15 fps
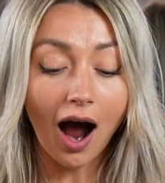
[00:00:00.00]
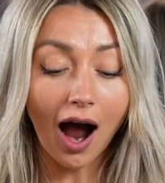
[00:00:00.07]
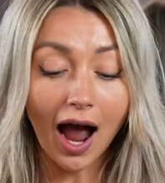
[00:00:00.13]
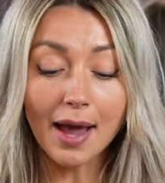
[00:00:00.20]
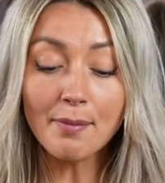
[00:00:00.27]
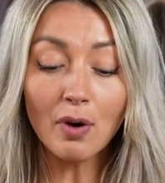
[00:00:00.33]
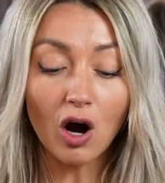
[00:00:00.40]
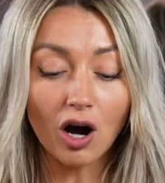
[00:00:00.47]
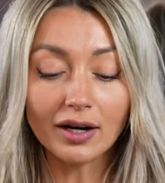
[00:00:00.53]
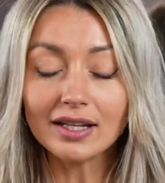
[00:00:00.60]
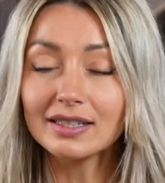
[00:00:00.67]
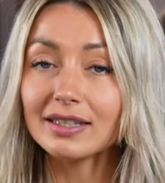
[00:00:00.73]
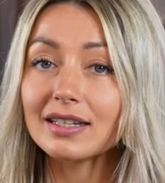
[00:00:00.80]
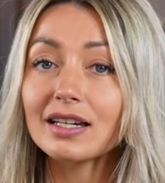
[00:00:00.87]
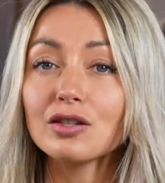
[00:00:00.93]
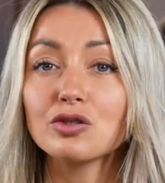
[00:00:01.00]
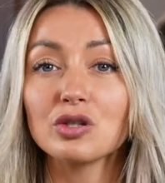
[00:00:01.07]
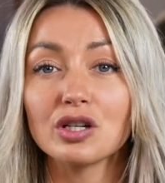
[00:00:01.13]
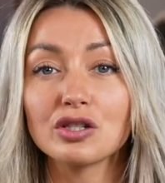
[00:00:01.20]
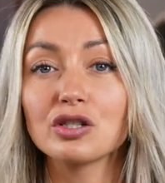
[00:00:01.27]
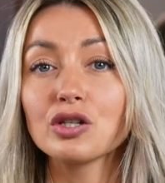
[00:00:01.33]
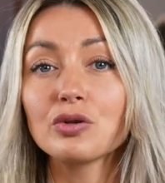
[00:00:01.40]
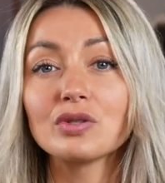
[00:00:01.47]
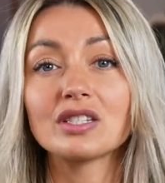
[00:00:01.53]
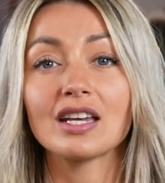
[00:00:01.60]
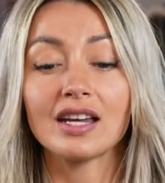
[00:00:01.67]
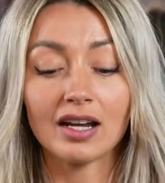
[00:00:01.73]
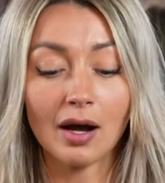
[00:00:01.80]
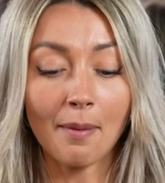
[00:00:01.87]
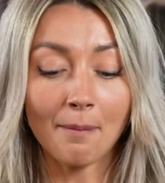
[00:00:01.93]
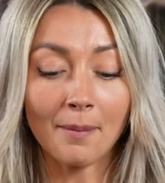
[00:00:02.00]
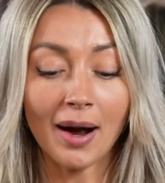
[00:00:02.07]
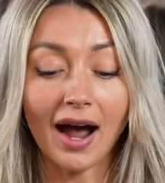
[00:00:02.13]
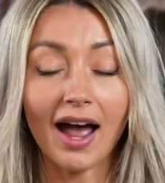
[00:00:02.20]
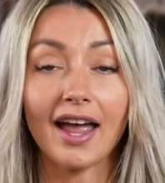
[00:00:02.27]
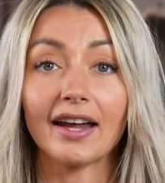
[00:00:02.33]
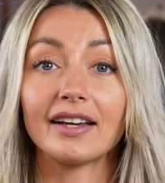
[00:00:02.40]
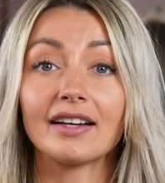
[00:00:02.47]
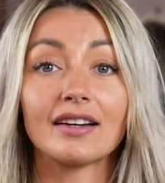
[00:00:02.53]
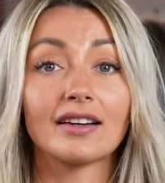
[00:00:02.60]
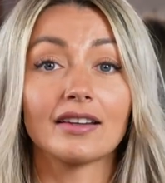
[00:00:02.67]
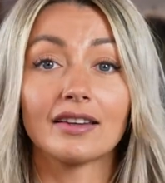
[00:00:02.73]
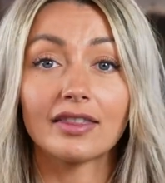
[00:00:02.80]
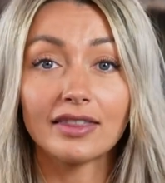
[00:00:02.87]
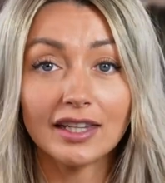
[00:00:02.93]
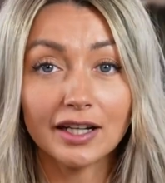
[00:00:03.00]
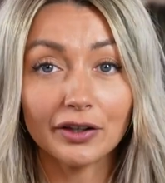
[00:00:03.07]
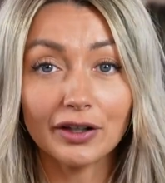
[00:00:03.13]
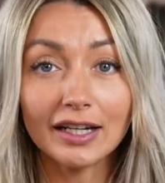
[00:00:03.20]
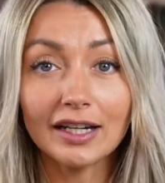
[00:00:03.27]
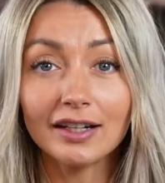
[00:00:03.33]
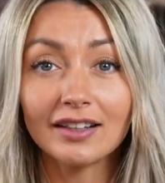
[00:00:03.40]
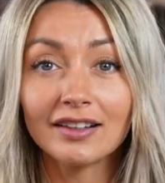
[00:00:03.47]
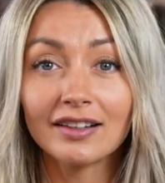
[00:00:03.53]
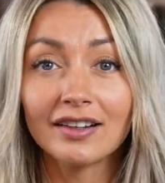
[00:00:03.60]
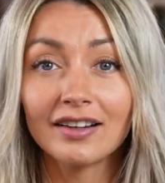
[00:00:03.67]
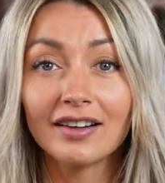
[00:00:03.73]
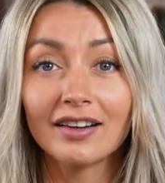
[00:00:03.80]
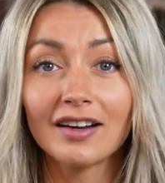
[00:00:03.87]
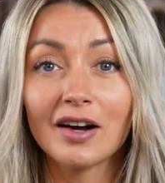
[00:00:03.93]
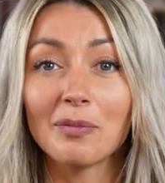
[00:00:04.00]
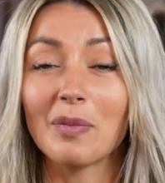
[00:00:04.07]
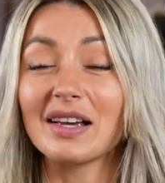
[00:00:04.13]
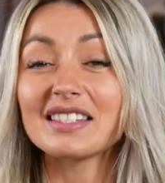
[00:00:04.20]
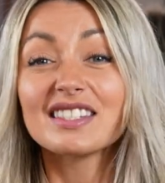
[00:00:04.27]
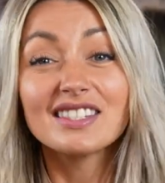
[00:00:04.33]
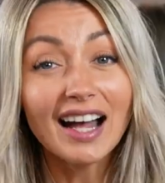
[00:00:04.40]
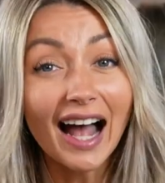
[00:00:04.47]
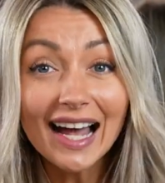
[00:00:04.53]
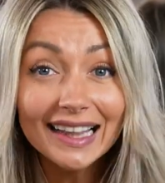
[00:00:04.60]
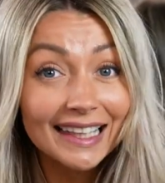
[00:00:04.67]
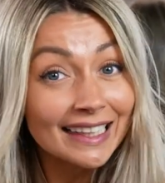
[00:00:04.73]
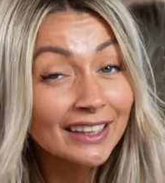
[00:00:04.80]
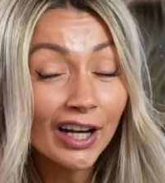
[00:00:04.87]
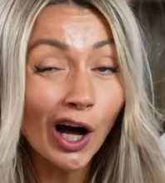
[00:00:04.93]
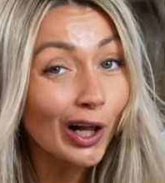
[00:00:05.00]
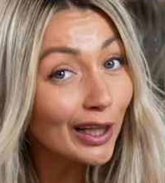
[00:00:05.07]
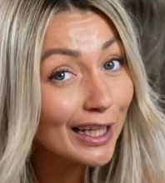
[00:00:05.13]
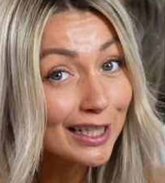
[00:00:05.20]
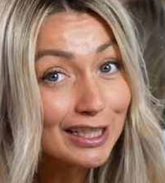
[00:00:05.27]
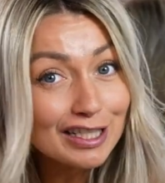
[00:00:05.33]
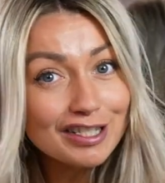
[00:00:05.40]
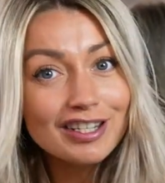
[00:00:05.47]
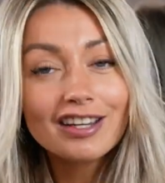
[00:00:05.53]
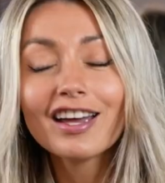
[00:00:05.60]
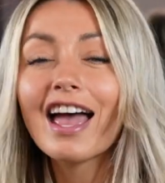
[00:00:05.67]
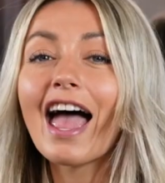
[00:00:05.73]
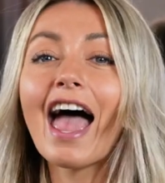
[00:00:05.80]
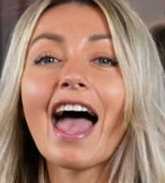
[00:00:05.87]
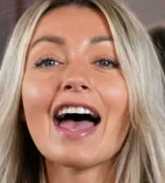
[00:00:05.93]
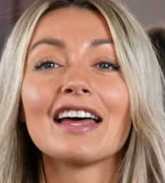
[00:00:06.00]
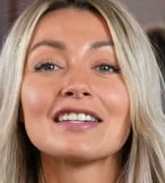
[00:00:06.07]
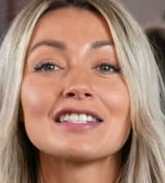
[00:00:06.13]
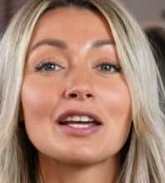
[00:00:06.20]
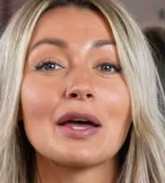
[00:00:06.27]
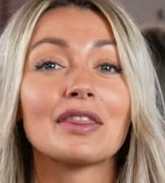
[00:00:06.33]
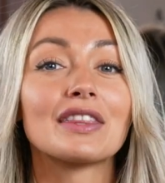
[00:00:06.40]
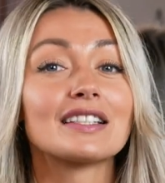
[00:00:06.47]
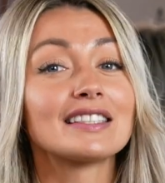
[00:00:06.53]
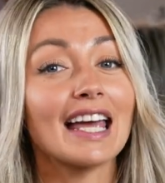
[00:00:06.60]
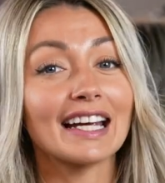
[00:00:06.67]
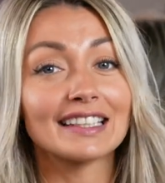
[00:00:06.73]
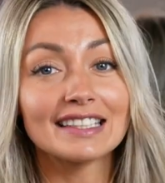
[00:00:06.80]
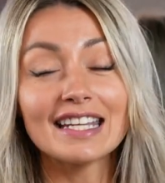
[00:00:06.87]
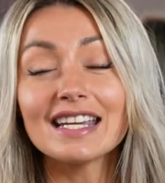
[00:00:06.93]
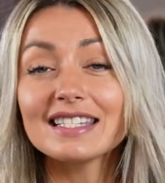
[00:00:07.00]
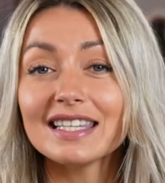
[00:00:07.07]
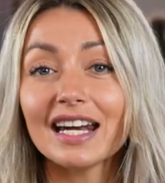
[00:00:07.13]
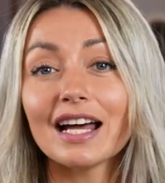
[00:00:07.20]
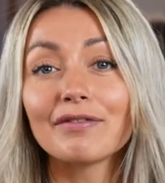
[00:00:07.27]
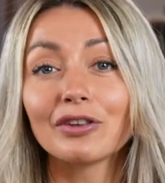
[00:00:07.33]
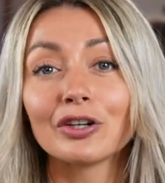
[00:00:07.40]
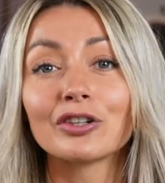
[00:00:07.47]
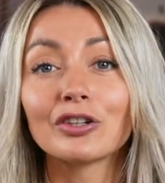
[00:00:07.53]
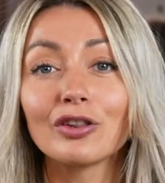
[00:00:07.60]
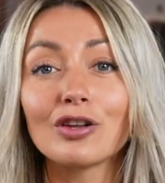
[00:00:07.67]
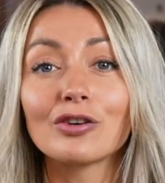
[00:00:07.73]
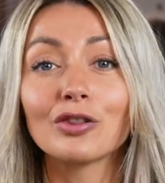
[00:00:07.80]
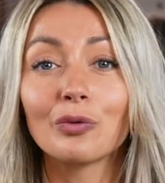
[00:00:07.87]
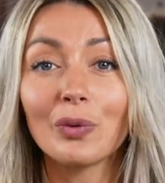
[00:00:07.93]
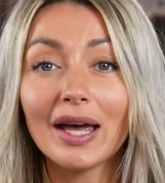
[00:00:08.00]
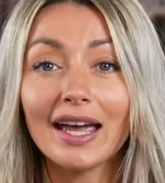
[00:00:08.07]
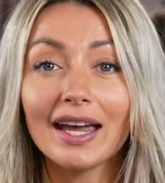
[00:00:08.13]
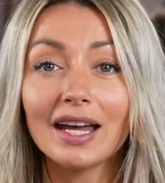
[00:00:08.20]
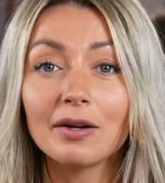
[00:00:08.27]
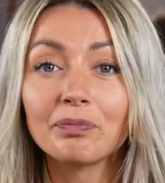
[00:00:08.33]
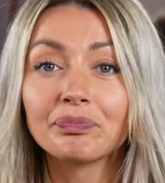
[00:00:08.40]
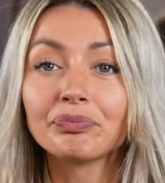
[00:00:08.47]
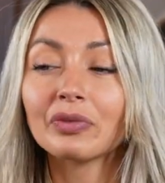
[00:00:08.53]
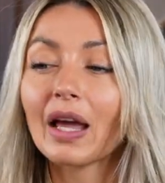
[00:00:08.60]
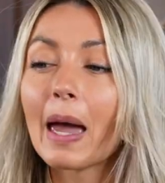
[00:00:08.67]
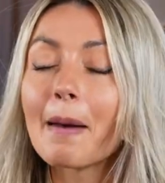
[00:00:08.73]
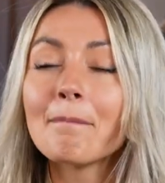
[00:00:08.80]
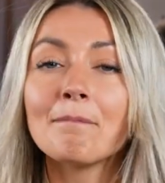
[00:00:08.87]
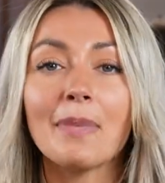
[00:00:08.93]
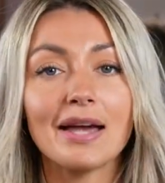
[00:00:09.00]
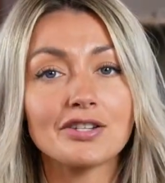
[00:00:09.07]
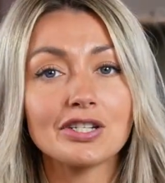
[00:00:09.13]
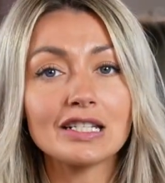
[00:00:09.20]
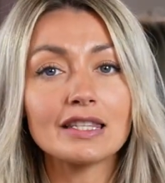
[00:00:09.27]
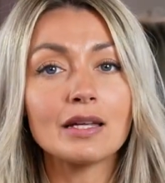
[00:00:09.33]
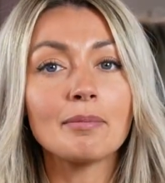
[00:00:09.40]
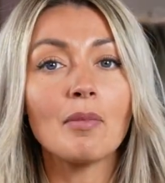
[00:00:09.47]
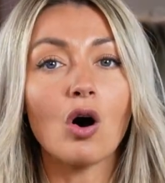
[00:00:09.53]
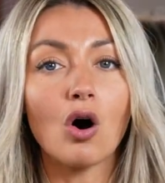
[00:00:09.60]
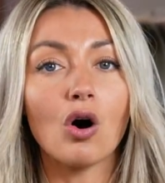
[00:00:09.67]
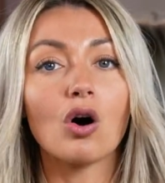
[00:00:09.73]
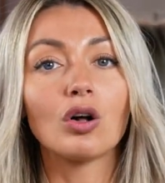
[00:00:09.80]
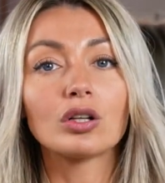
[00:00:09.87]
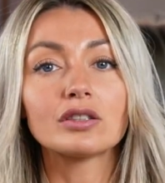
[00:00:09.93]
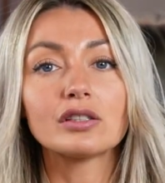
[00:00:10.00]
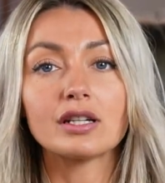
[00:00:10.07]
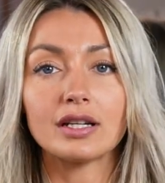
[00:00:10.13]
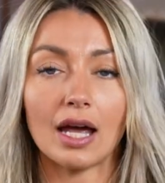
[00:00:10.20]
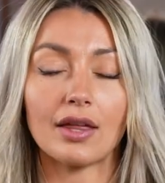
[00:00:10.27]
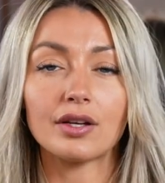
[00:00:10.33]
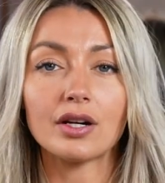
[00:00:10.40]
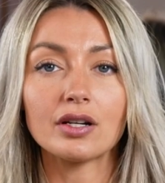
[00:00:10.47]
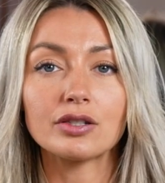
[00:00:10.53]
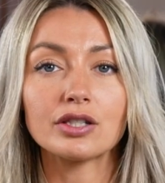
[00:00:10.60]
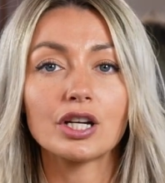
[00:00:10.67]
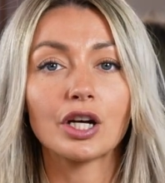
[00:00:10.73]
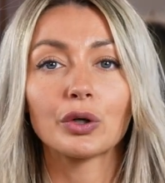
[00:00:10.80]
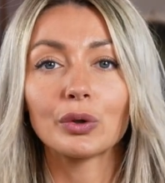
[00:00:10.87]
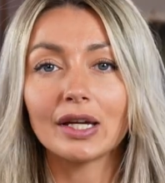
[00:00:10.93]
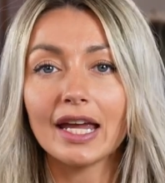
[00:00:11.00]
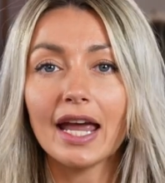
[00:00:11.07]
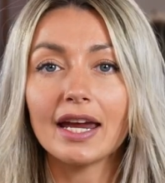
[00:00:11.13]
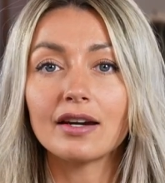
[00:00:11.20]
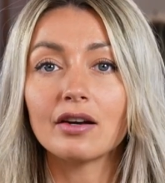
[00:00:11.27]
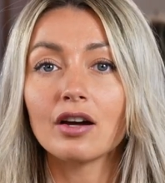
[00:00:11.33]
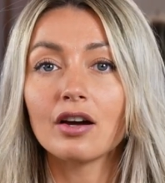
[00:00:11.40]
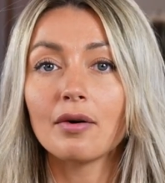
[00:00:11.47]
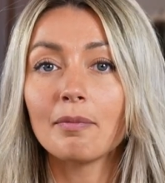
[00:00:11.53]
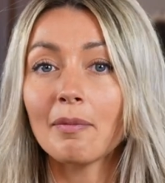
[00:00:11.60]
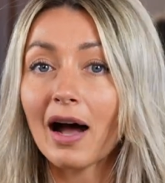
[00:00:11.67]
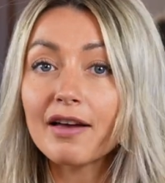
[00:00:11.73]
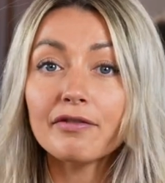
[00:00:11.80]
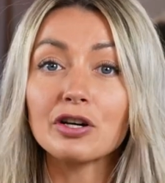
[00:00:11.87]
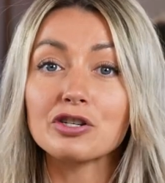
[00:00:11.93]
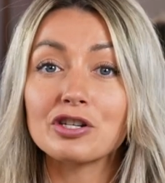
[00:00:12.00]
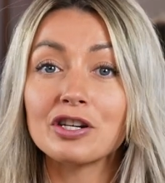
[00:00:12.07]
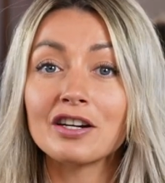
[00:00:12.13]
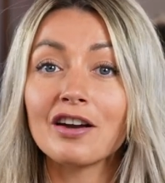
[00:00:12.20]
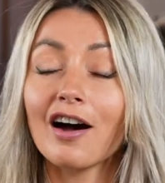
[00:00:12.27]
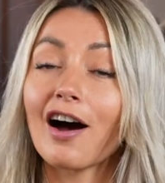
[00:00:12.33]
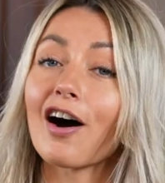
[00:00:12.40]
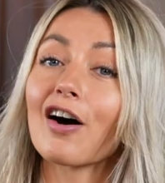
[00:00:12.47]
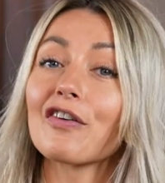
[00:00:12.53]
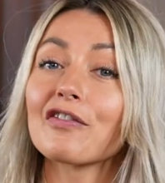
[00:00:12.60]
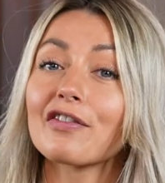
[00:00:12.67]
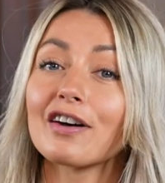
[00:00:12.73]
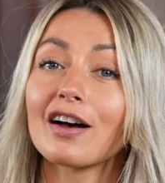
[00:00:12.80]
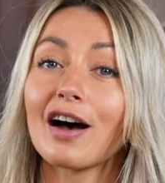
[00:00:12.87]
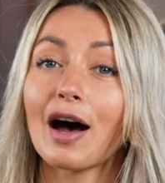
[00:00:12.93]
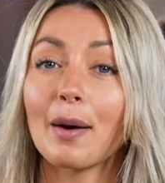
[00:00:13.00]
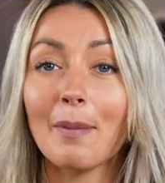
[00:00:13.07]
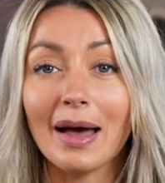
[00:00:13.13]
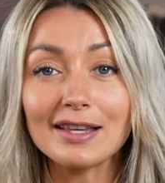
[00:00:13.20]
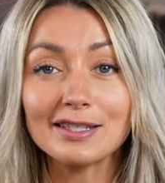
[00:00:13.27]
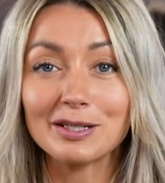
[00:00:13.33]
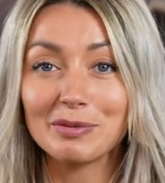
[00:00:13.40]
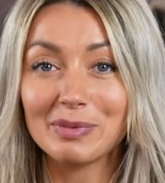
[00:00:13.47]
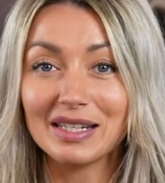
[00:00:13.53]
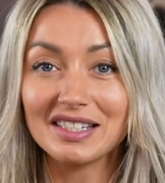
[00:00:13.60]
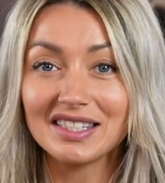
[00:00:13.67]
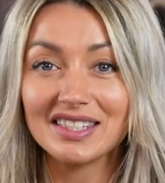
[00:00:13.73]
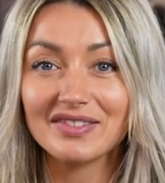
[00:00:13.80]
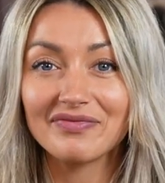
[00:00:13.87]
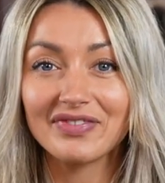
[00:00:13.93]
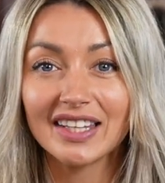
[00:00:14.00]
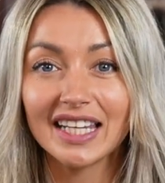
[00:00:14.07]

I'm honestly just using my theory, my styling knowledge, and the techniques that I've learned along the way, meshing them all together to create my version of a masterpiece.